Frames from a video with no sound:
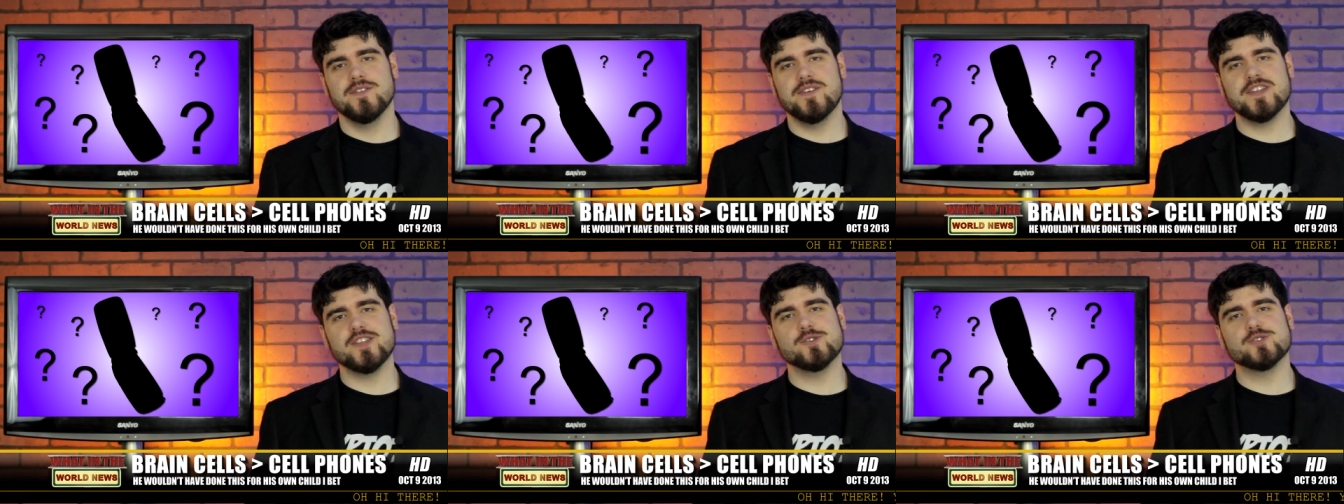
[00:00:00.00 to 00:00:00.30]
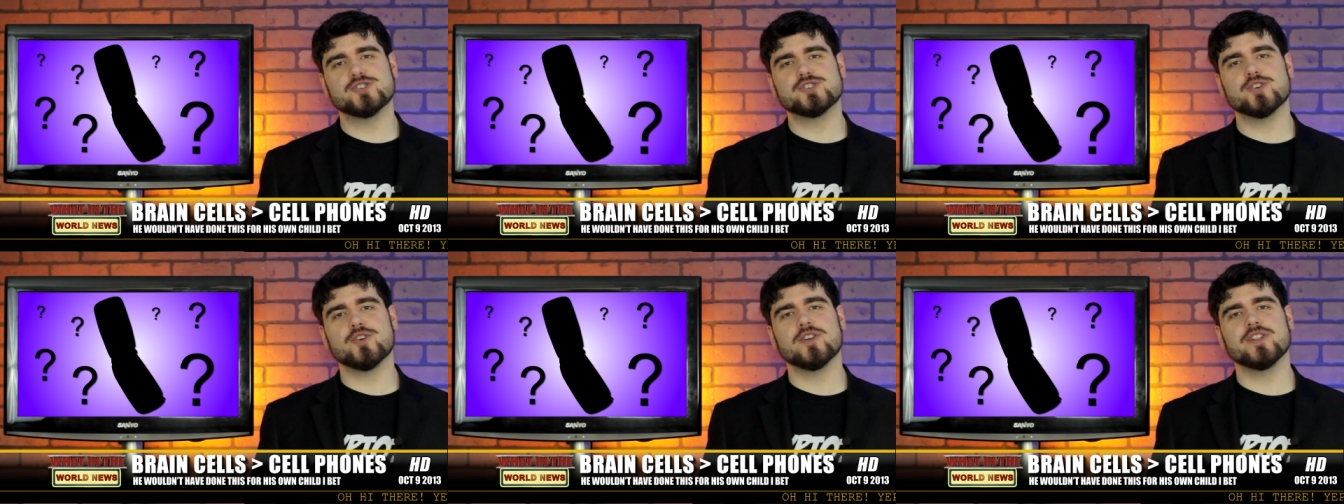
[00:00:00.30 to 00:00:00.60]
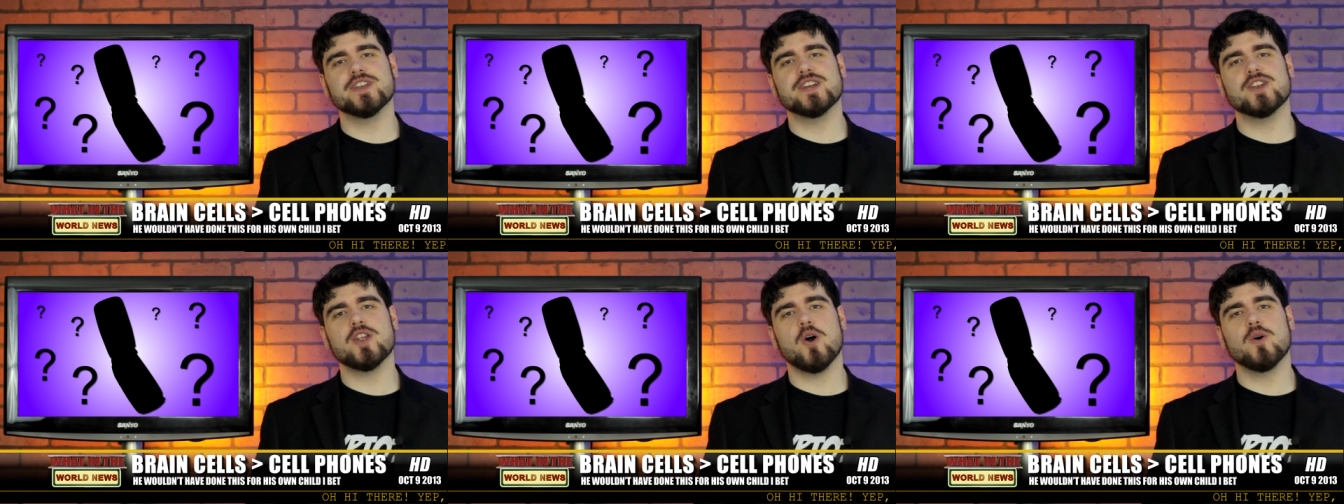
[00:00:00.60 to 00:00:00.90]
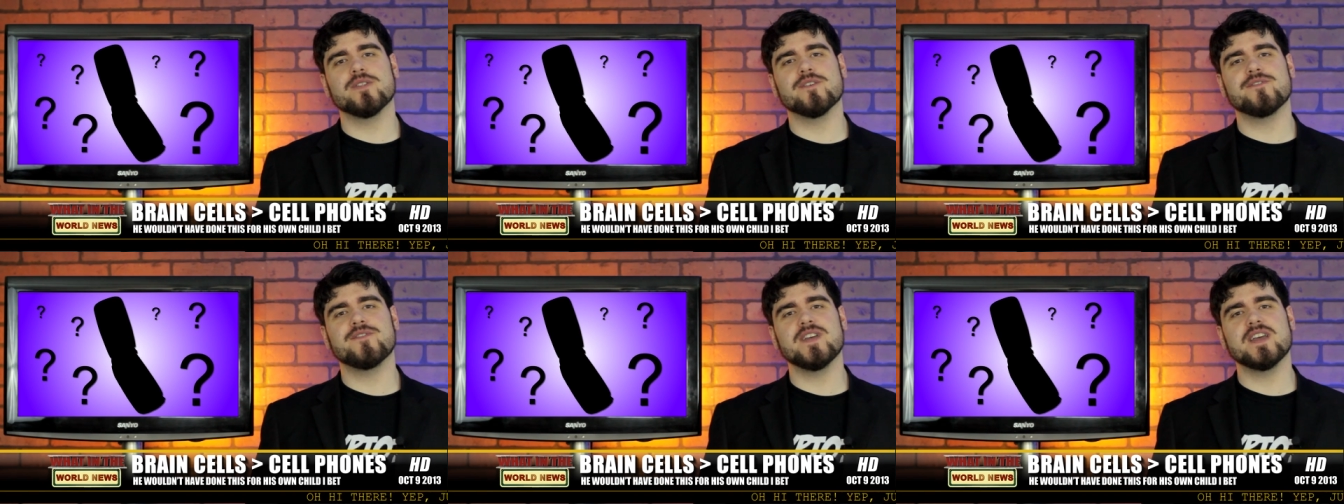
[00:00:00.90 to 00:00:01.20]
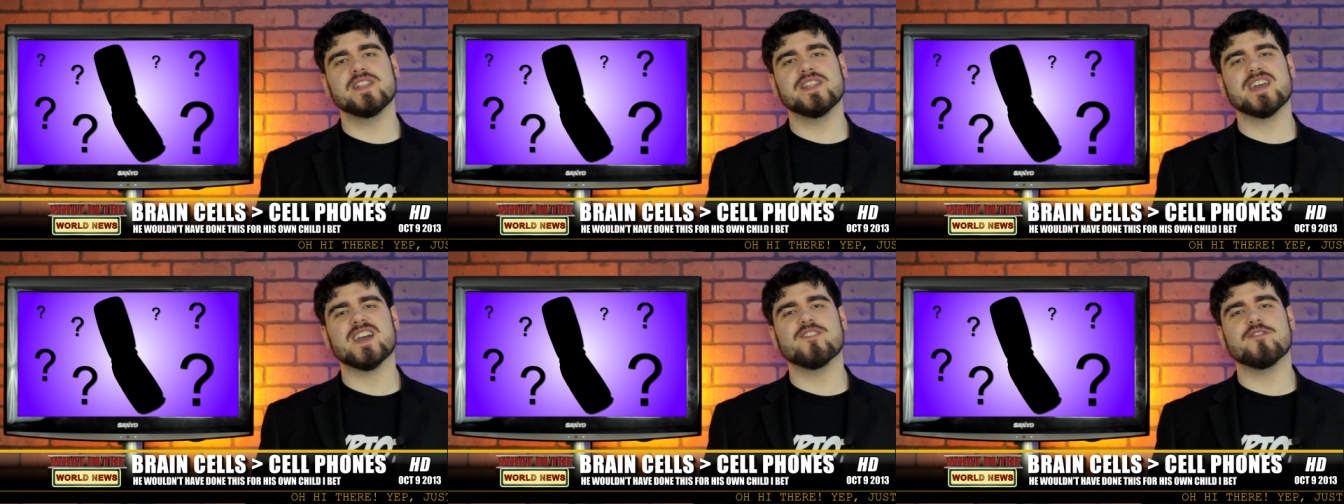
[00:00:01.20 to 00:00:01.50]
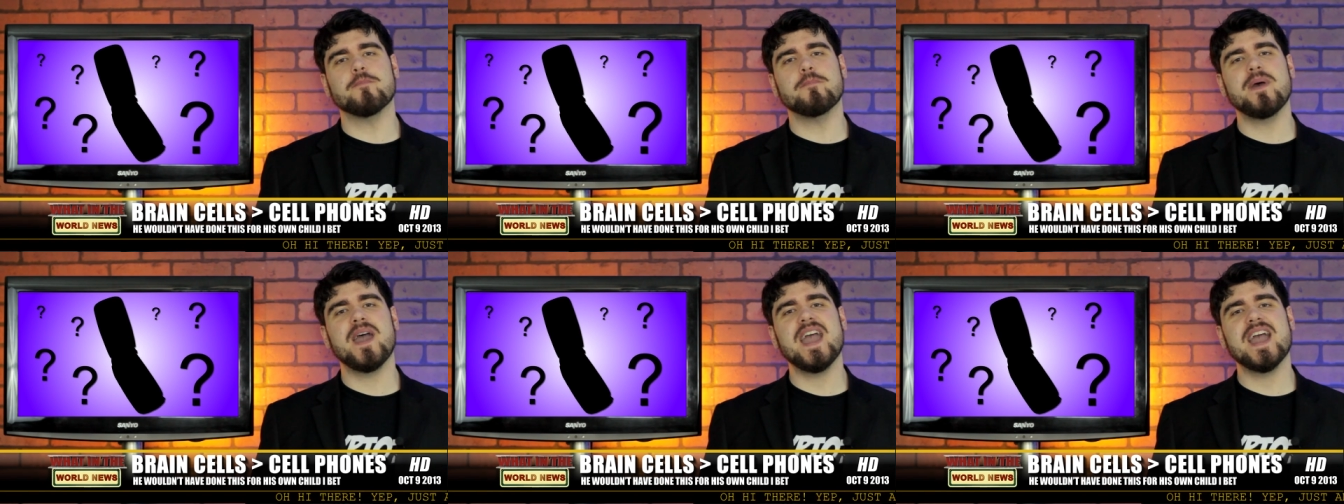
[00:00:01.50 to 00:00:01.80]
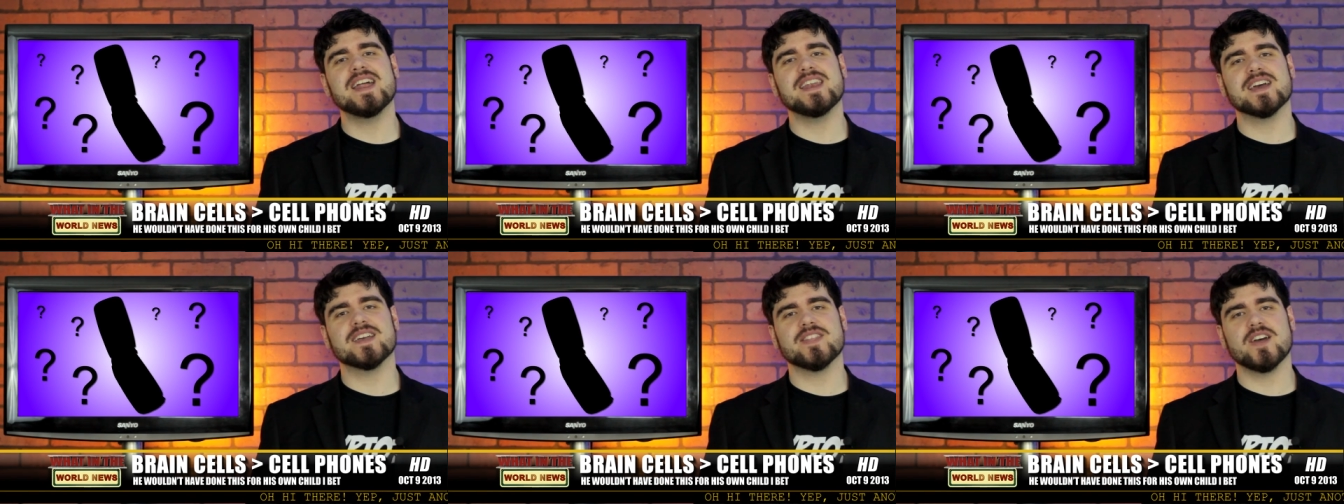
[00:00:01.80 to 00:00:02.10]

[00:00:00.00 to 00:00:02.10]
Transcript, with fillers: Then you surely know the feeling of panic